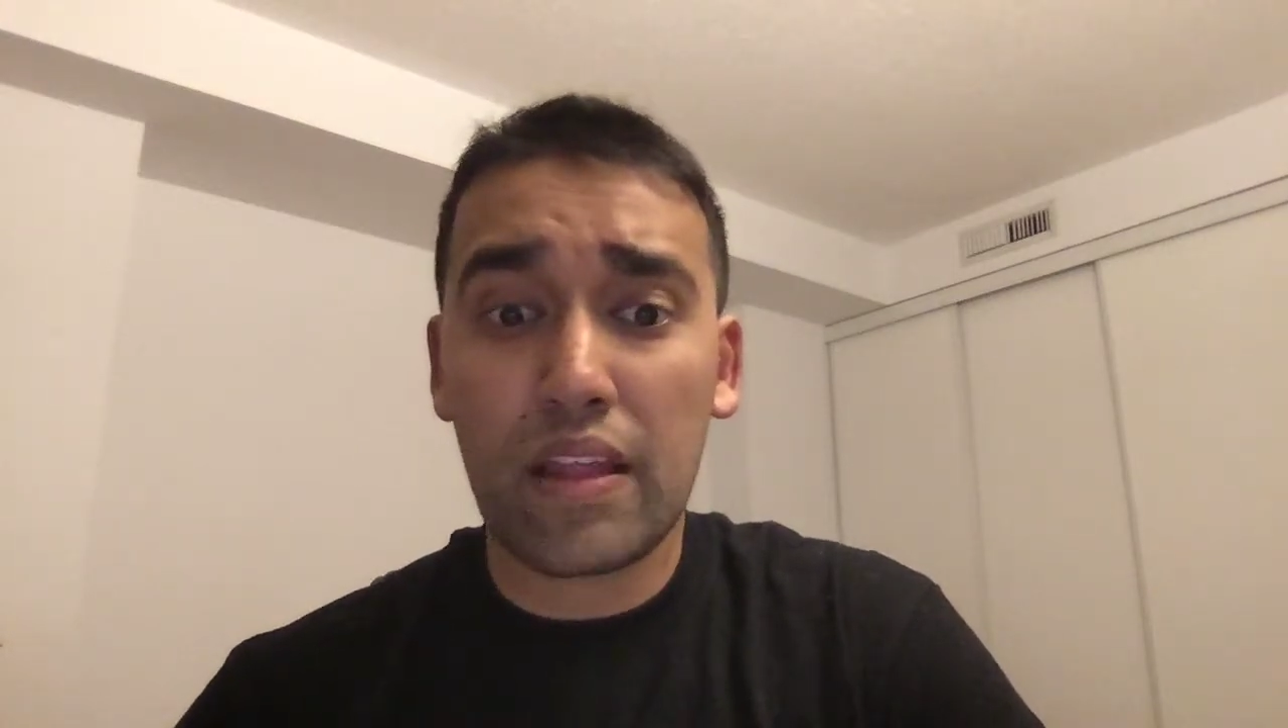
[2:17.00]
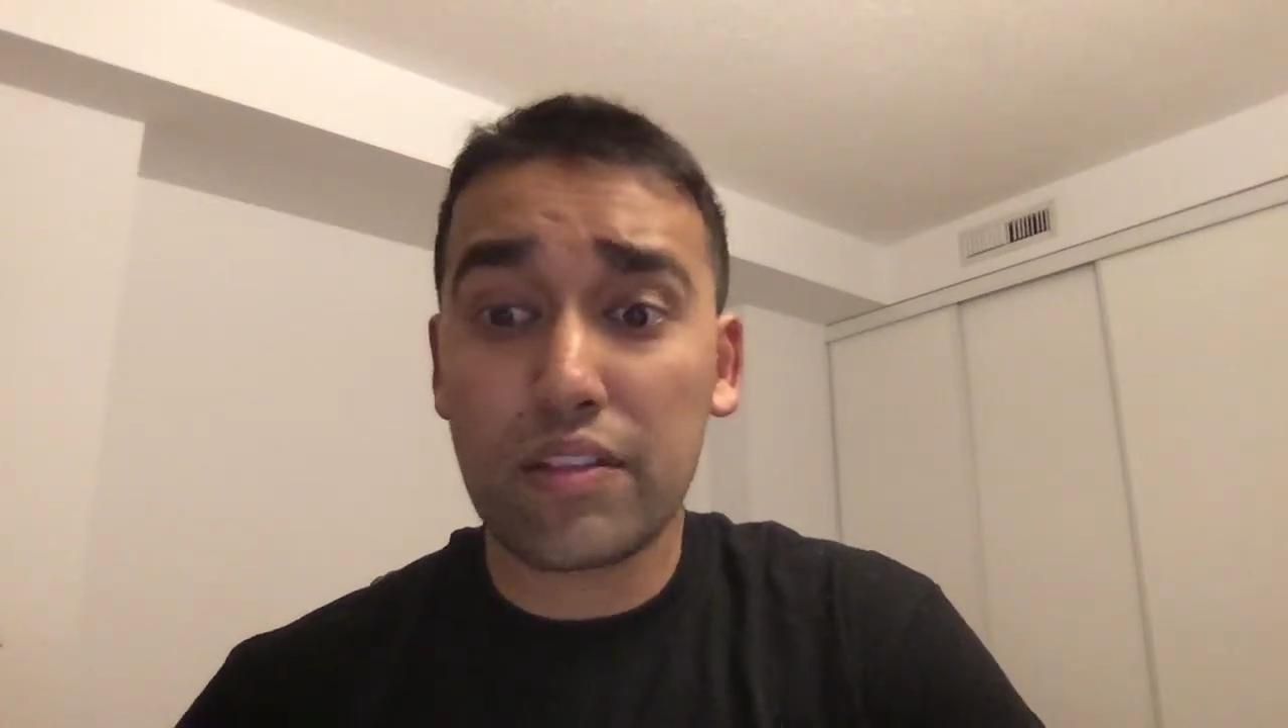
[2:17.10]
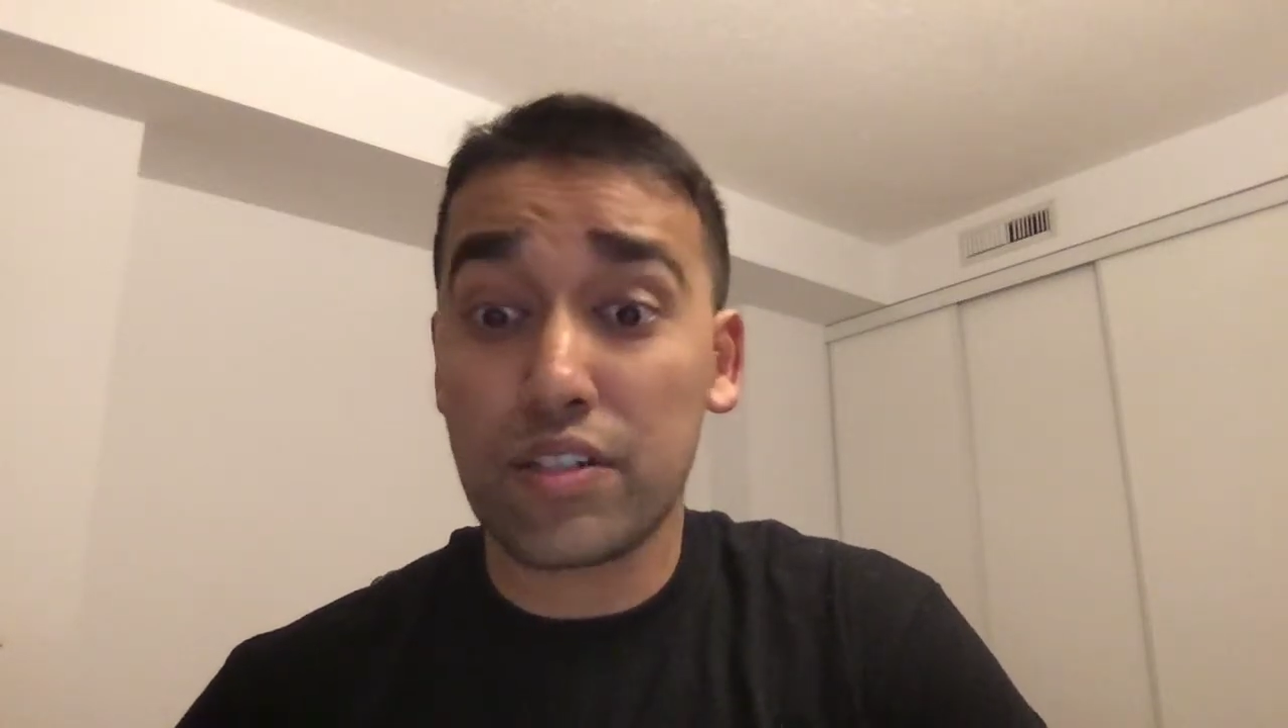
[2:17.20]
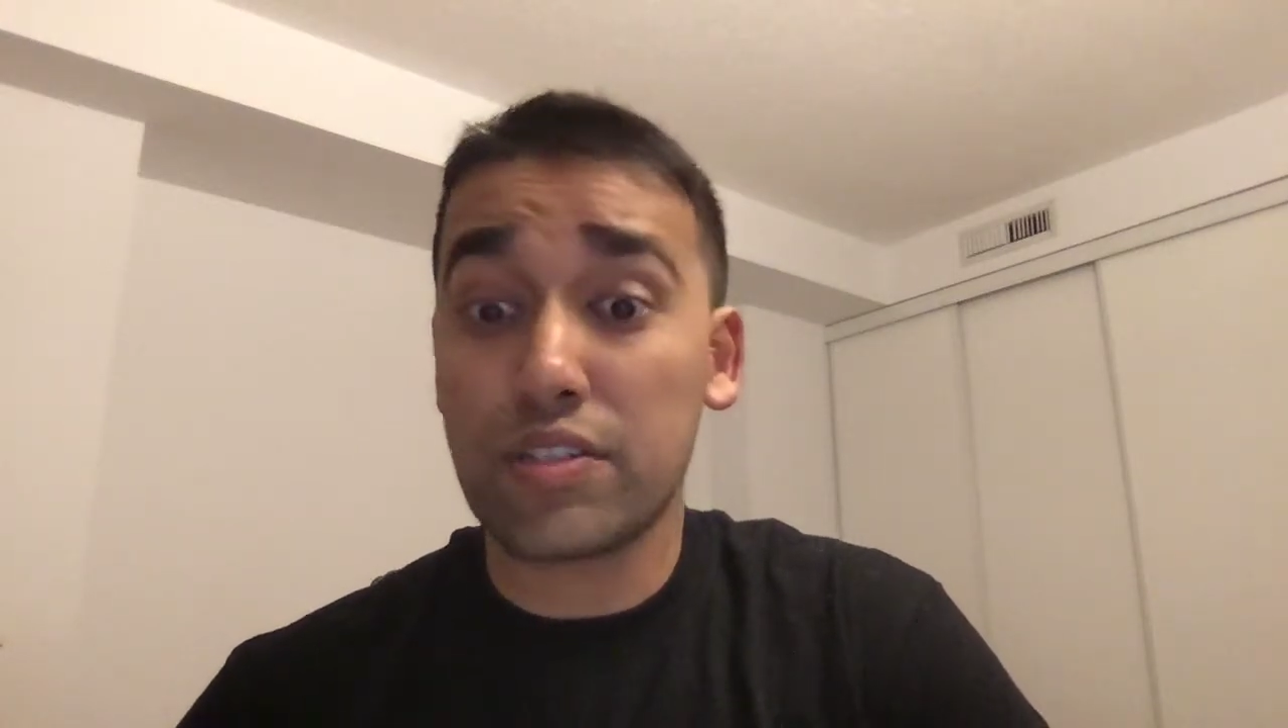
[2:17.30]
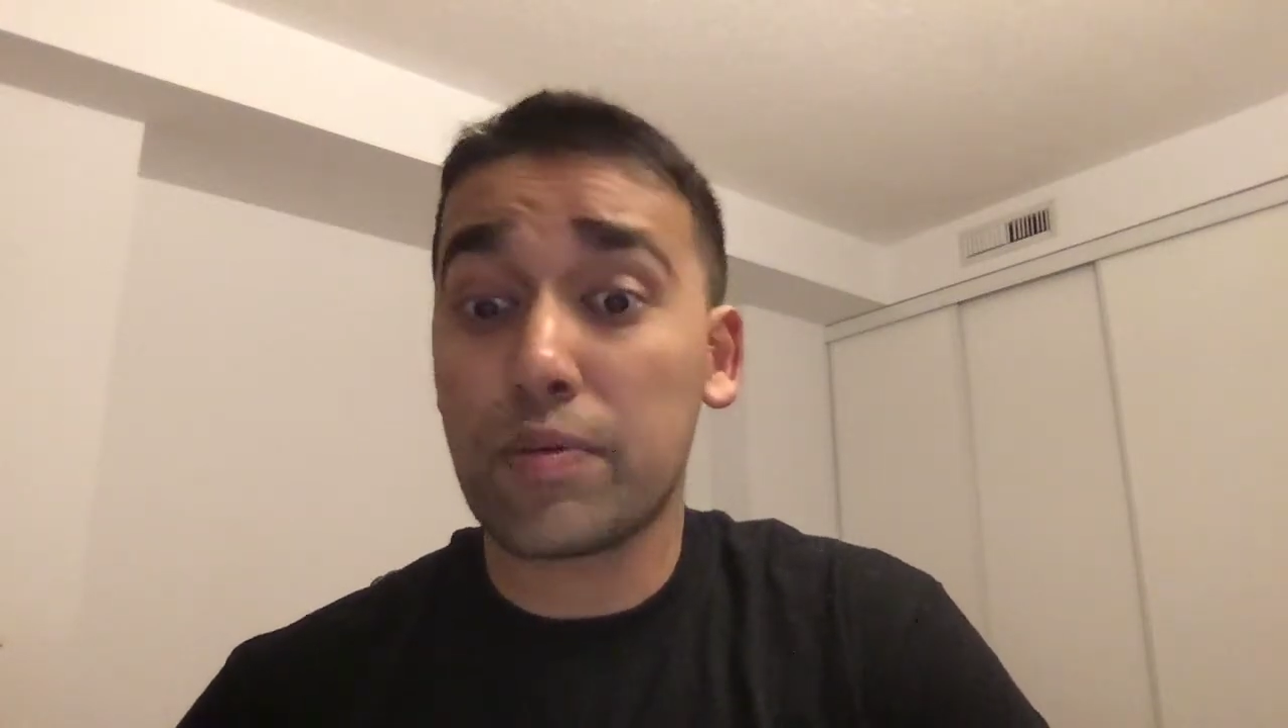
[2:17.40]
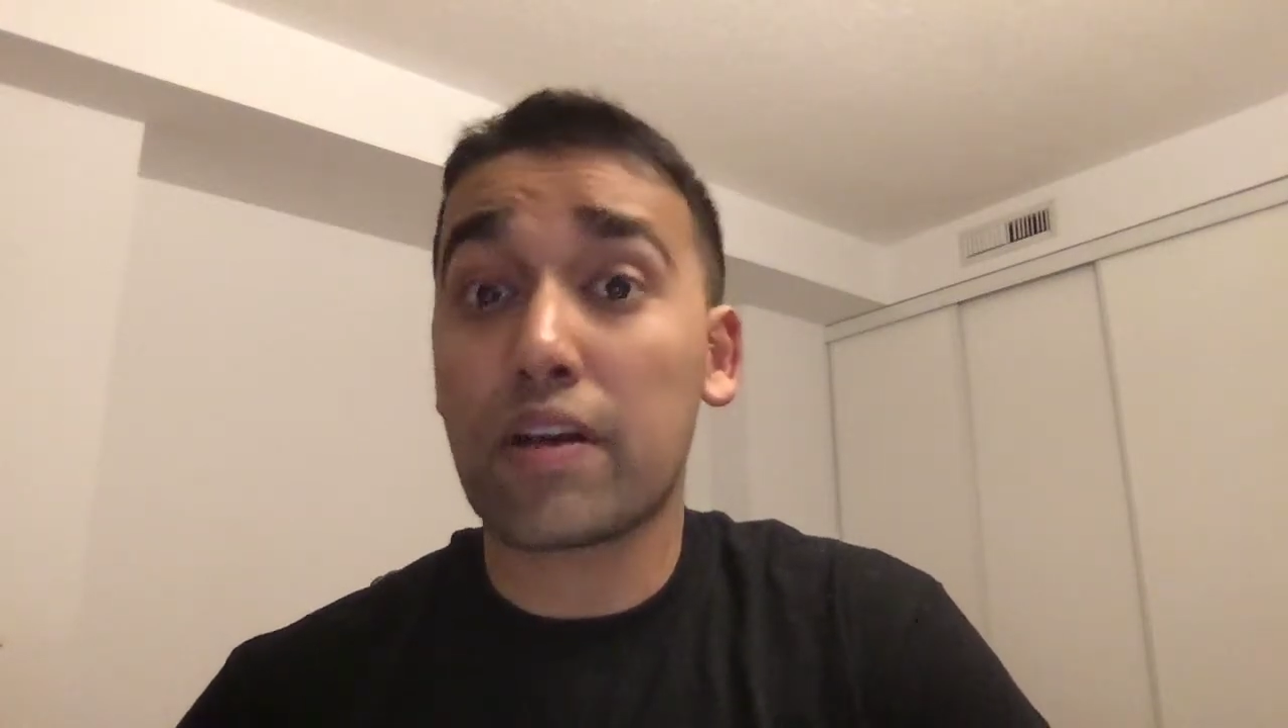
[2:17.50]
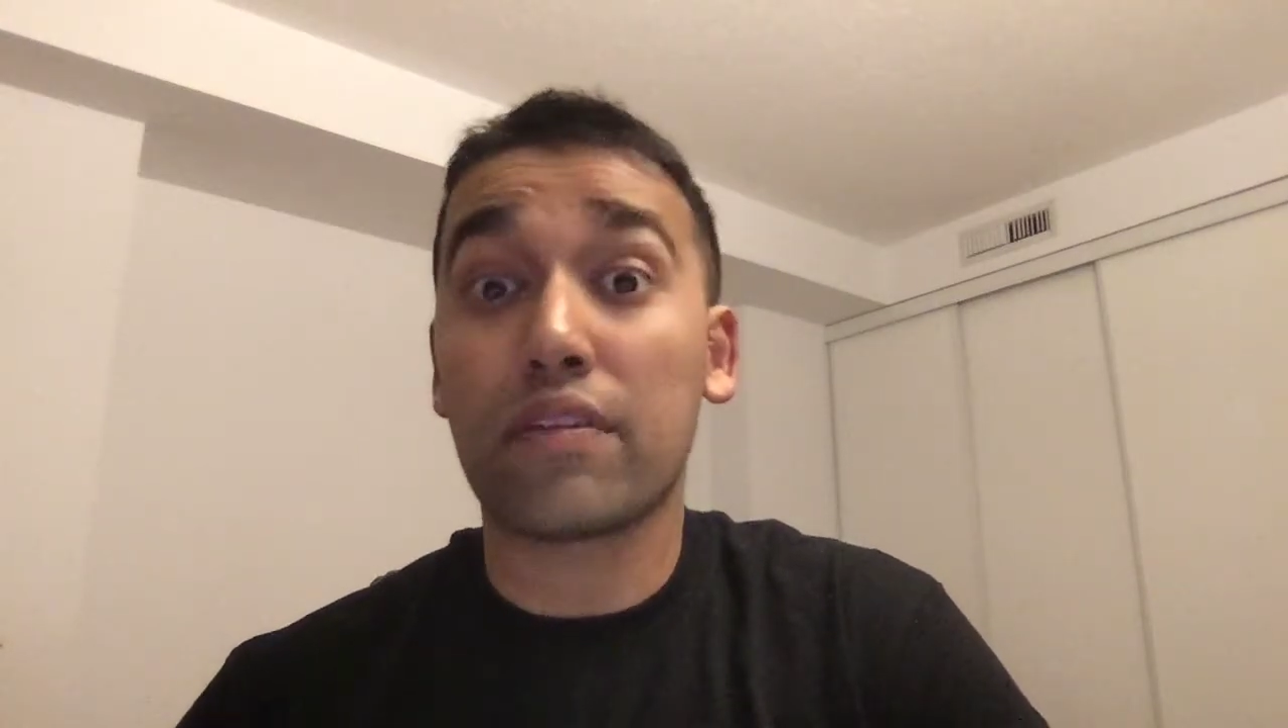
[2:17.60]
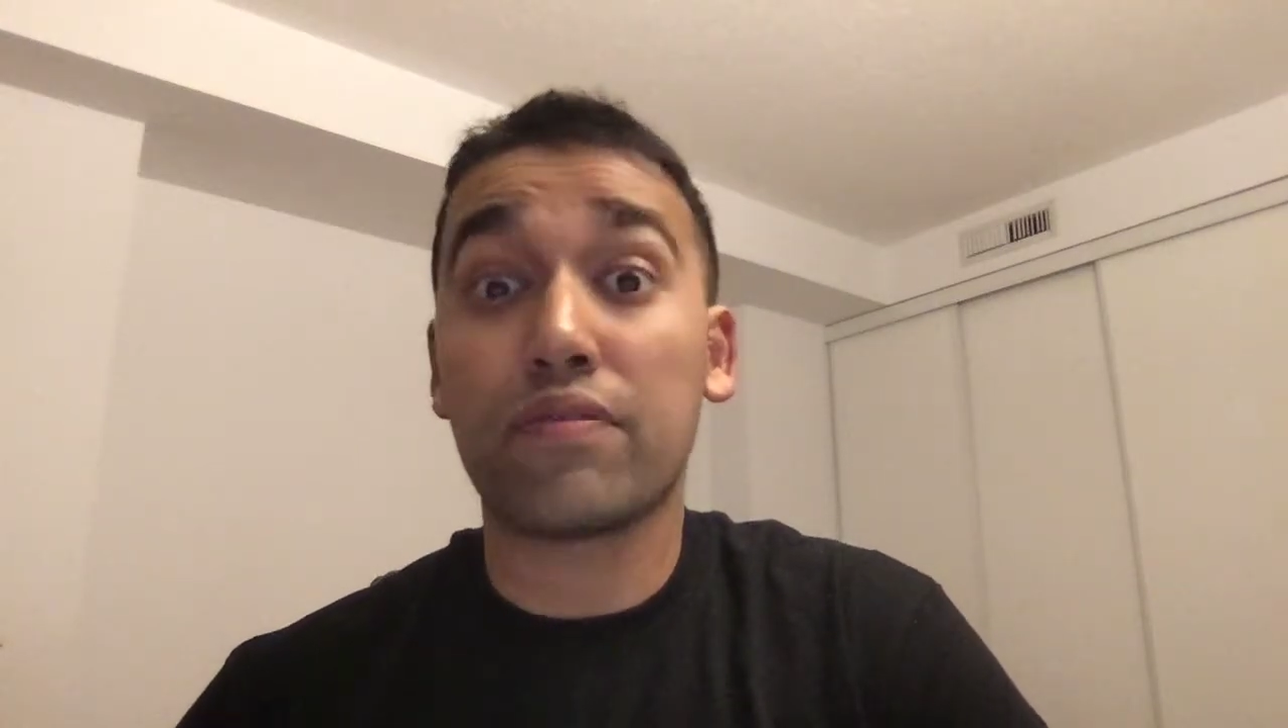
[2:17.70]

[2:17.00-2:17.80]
Serge Ibaka